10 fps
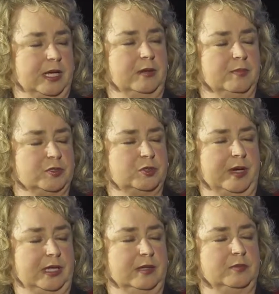money and
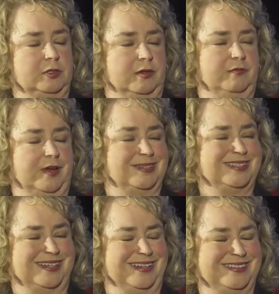persuade them to
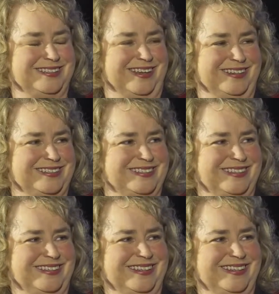invest in insights?